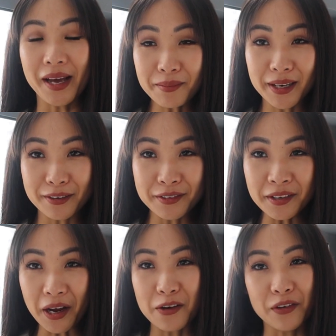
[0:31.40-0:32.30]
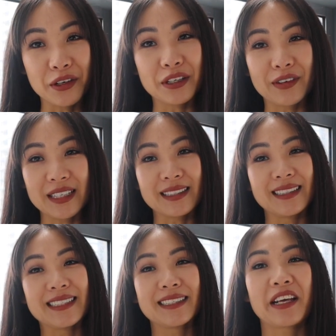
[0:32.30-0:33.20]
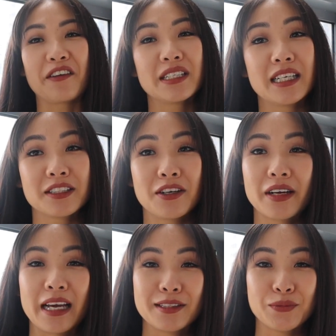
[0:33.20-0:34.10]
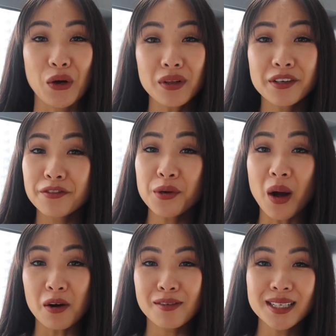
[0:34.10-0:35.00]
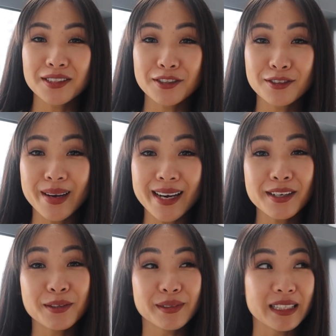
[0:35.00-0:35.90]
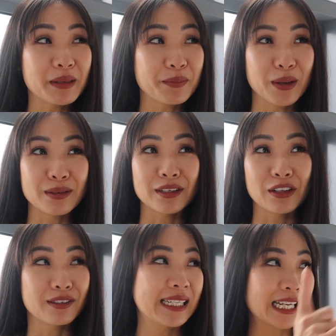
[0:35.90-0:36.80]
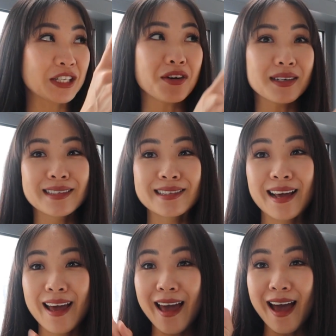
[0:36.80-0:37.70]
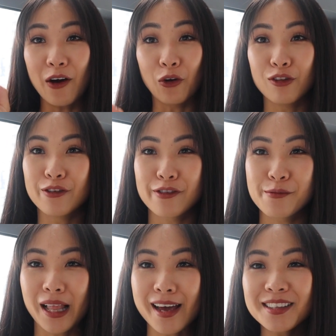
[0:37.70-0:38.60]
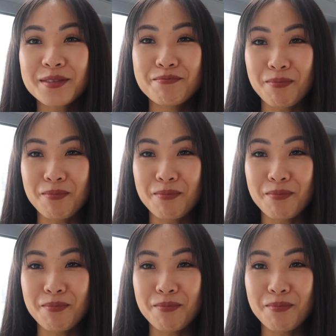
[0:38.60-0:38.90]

Like many of you, I've only recently discovered TikTok as well, and if you are on my social media, you will see me post a lot of TikToks all over the place.